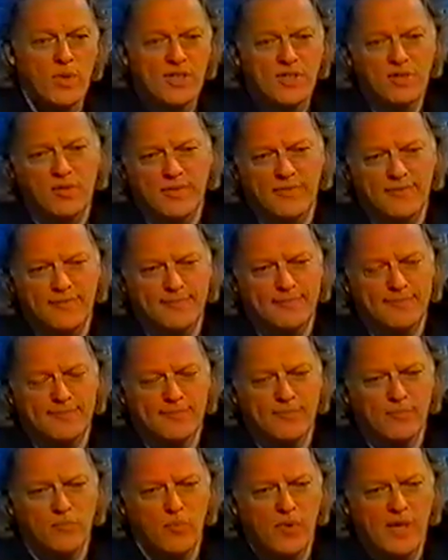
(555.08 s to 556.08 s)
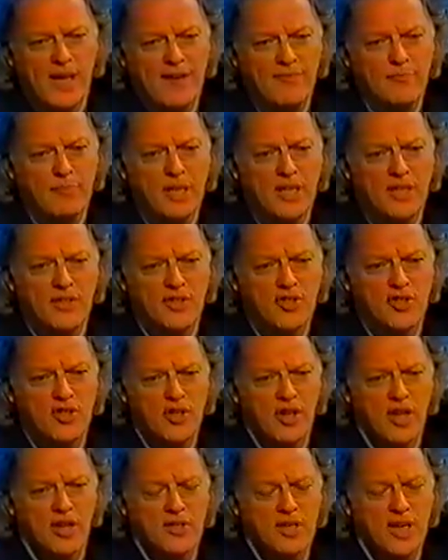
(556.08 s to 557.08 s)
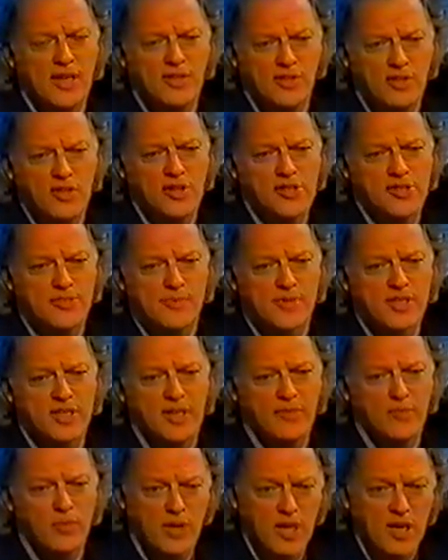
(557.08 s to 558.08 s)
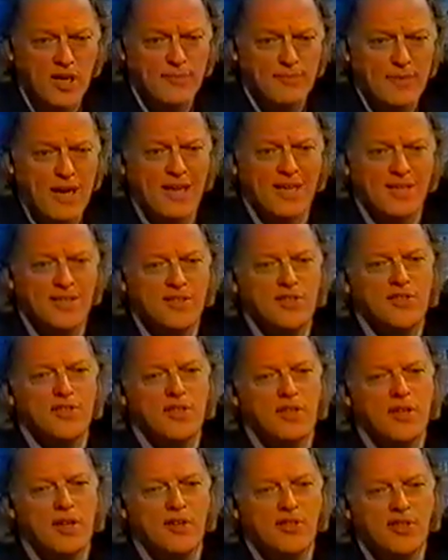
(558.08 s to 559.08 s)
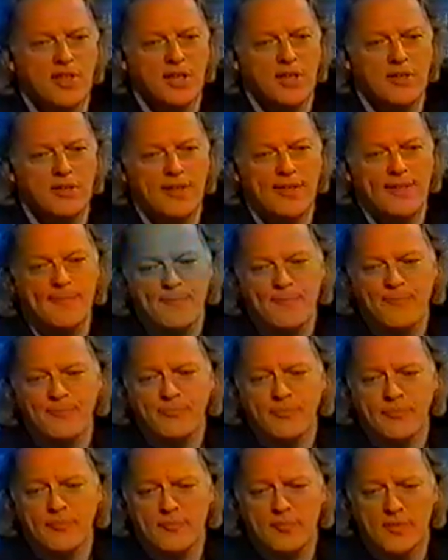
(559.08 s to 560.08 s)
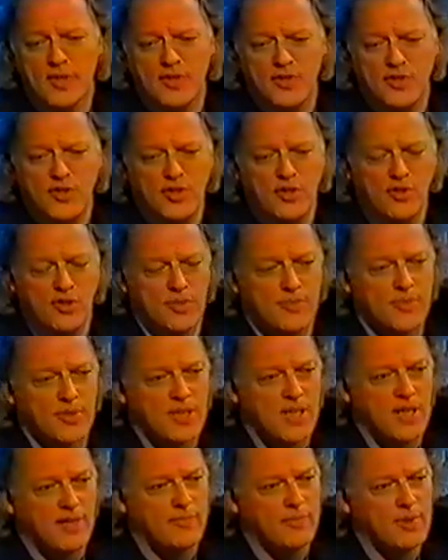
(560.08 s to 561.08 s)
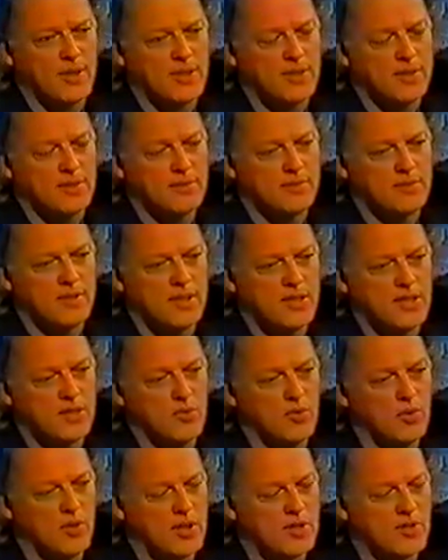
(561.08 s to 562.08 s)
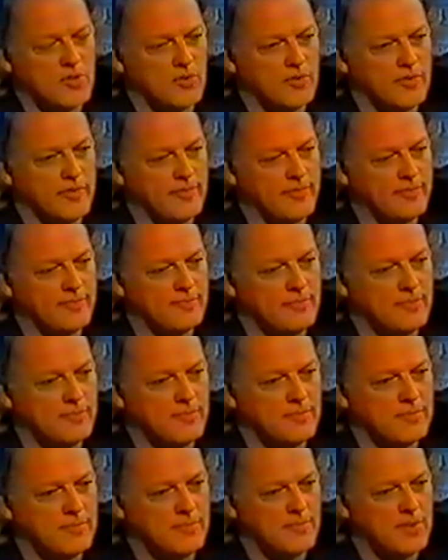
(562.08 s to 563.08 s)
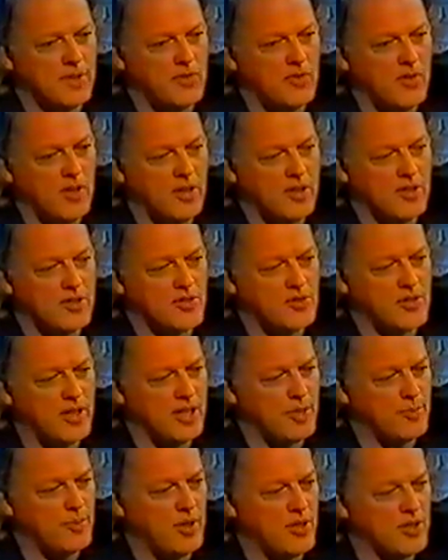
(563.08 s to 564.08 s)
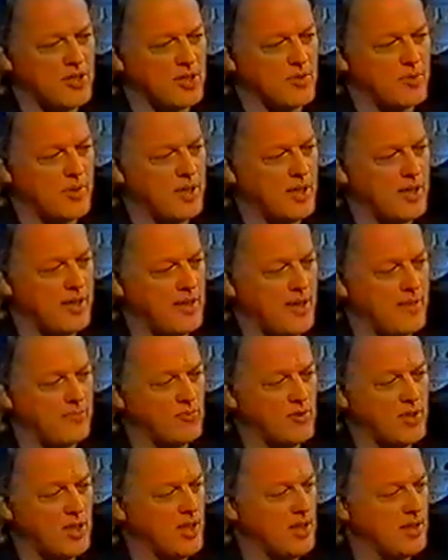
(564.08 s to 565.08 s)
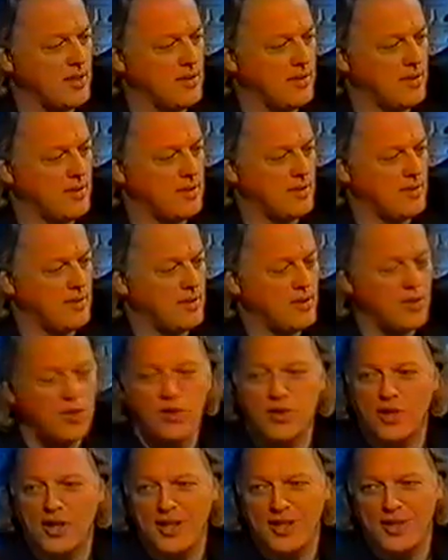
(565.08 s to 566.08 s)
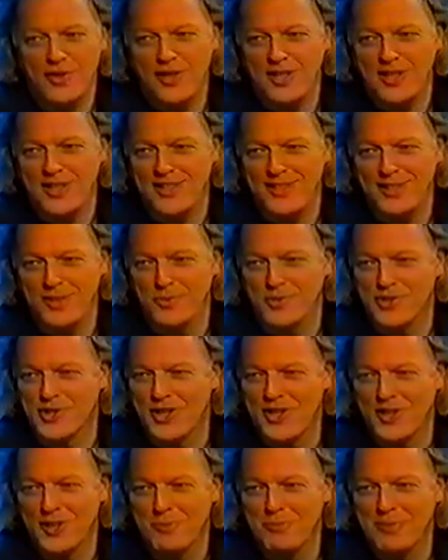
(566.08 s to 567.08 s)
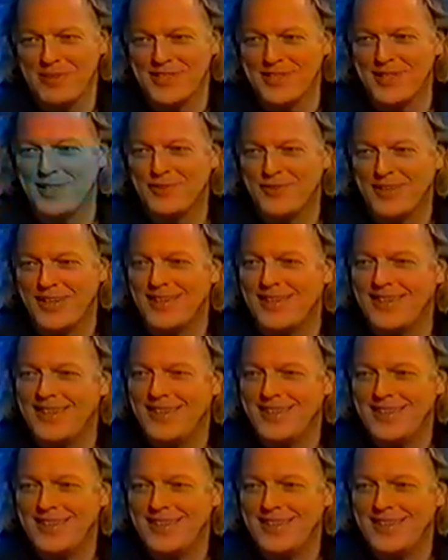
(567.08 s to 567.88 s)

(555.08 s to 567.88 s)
So we have been in the studio together doing some stuff. We're going back into the studio in January to do some stuff, but it's all a sort of a rather strange process where I haven't really not got any great idea what's going on myself yet.